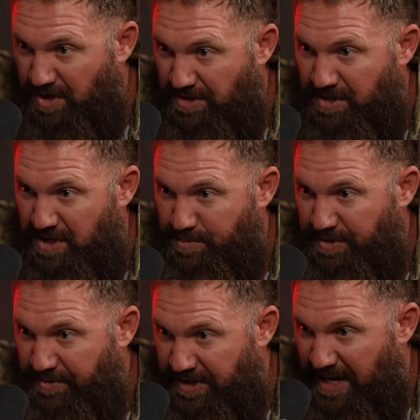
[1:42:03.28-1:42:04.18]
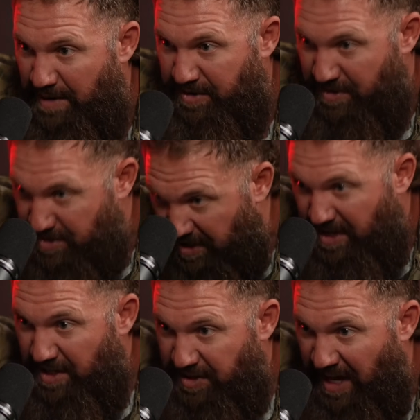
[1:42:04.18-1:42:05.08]
Sergeant Koup with the Recon too. He's like,
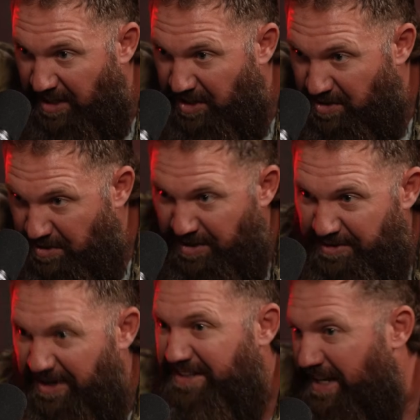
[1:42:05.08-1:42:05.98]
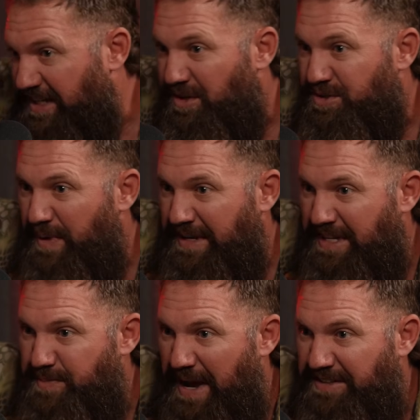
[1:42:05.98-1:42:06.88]
thank you, right, and like
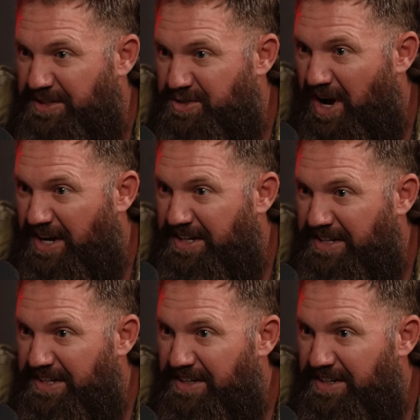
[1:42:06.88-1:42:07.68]
gets back on the truck.